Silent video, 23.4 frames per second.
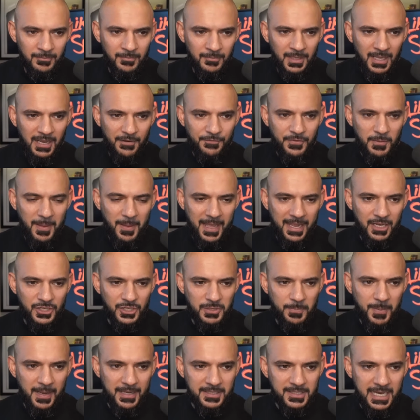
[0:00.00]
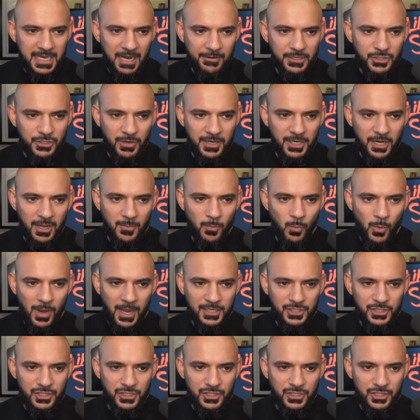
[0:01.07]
If the Bank of Japan's carry trade unwinds,